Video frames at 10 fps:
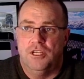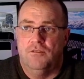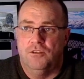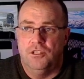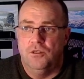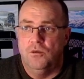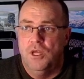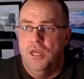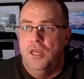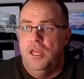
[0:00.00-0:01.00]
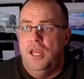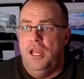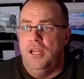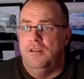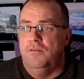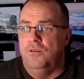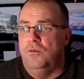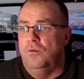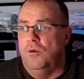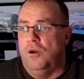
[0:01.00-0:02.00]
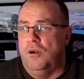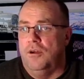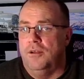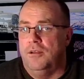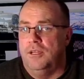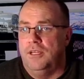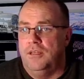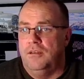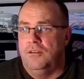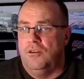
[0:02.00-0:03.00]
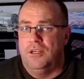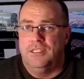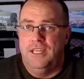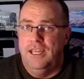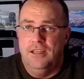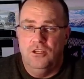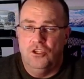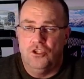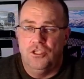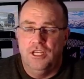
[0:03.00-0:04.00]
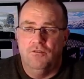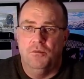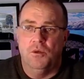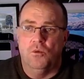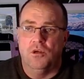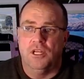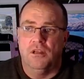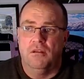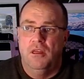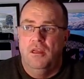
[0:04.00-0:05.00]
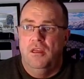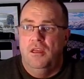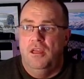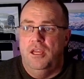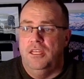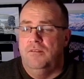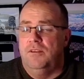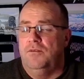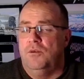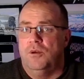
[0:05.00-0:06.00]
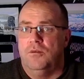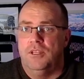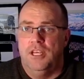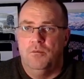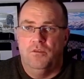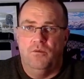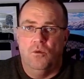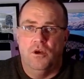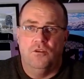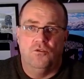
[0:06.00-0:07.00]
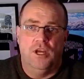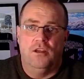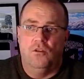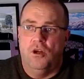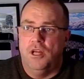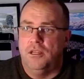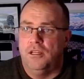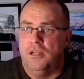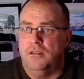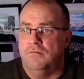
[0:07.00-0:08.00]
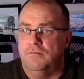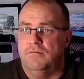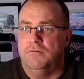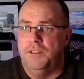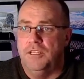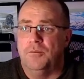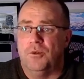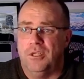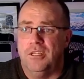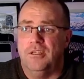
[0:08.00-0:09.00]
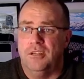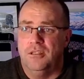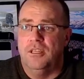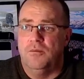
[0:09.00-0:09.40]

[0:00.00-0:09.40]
do. And if you are intoxicated, you should never be working. And even if you were out the night before, I drank a lot, got feeling pretty good, like,